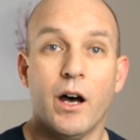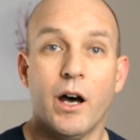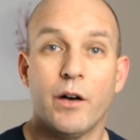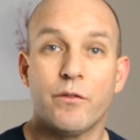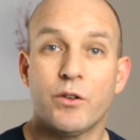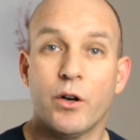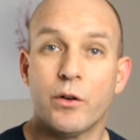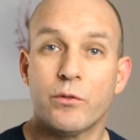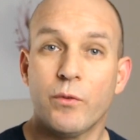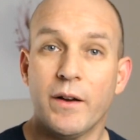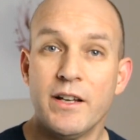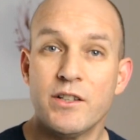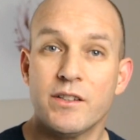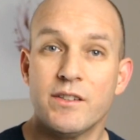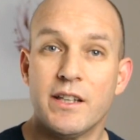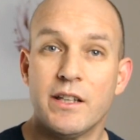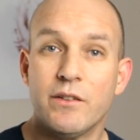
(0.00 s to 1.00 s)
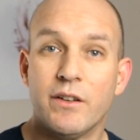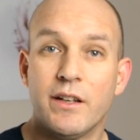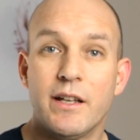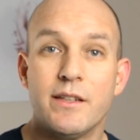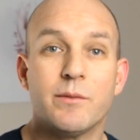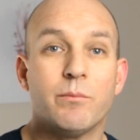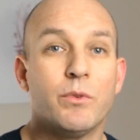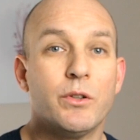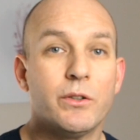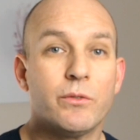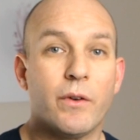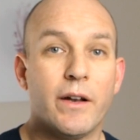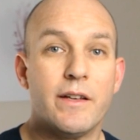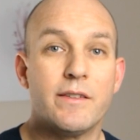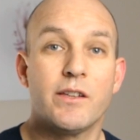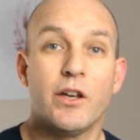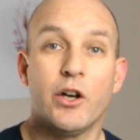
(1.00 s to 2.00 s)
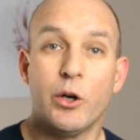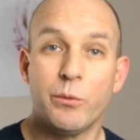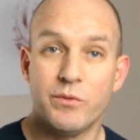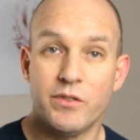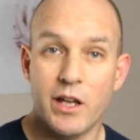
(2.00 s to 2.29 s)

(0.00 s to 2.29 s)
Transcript: I've got a range of D V Ds and Blu-rays to help